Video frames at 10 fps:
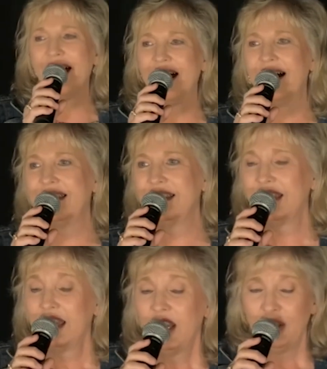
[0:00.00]
God,
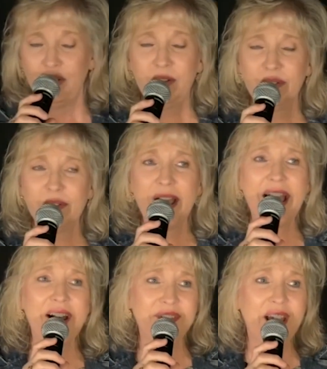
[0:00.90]
you
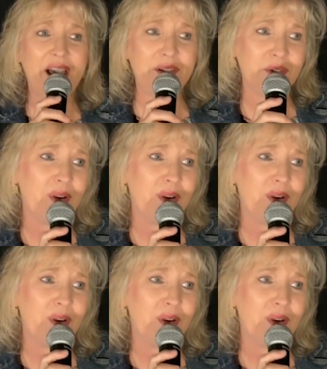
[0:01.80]
have done